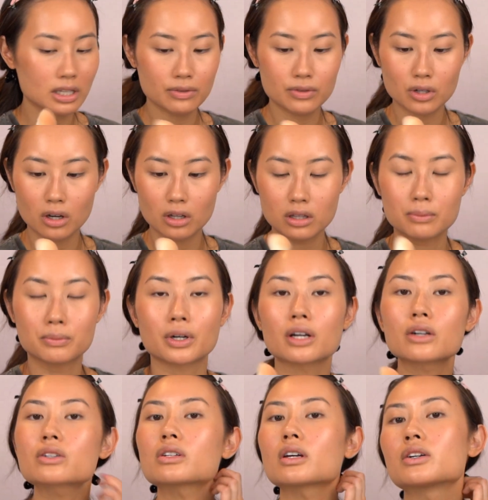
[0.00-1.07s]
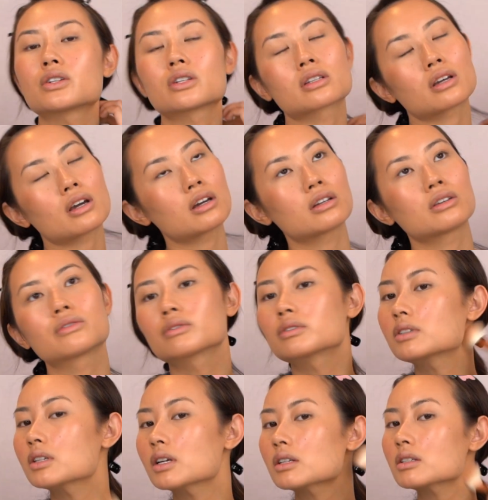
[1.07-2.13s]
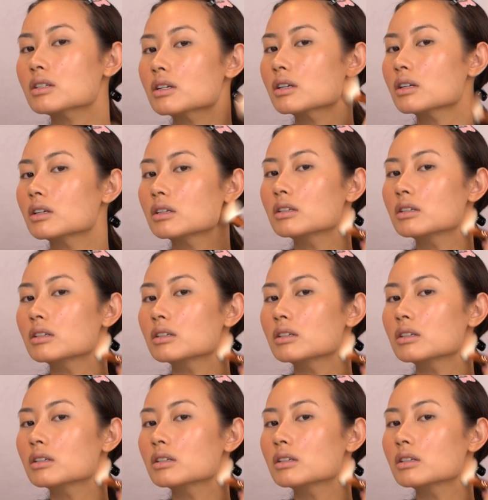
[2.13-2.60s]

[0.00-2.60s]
left on the brush, I just kind of dust it